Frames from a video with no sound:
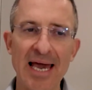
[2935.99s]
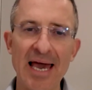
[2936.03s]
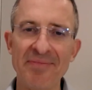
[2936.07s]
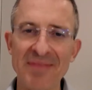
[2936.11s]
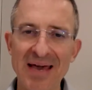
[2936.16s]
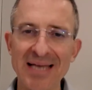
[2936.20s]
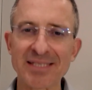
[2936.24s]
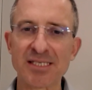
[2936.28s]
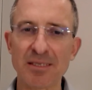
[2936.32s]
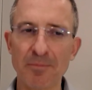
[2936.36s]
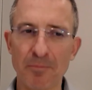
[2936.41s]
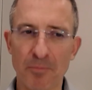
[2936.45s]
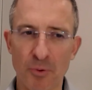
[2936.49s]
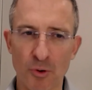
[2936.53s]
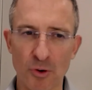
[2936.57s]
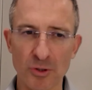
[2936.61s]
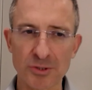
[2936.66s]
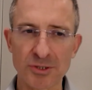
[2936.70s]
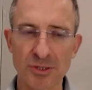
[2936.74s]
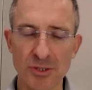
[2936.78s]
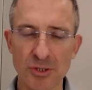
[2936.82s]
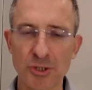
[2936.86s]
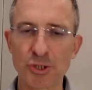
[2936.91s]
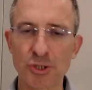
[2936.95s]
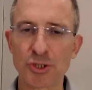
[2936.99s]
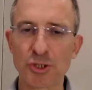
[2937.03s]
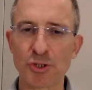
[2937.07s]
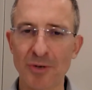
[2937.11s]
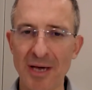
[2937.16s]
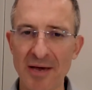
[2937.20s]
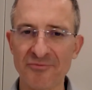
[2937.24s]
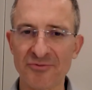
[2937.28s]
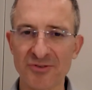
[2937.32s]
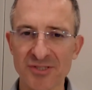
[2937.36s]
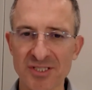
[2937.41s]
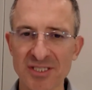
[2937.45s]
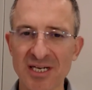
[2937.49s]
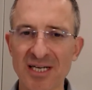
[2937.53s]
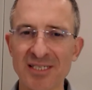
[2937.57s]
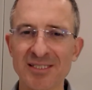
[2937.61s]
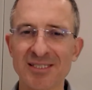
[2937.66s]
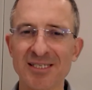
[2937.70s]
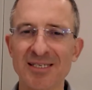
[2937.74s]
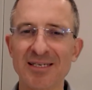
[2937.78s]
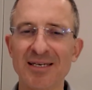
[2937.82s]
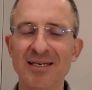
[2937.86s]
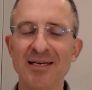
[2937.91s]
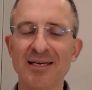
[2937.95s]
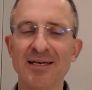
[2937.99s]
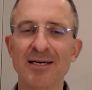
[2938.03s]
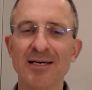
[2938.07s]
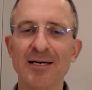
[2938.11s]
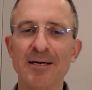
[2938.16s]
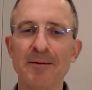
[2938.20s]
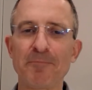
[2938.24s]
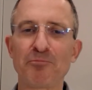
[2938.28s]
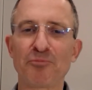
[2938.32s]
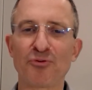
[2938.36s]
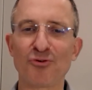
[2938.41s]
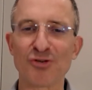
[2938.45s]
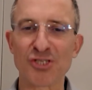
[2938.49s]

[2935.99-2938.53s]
And that's important to emphasize uh,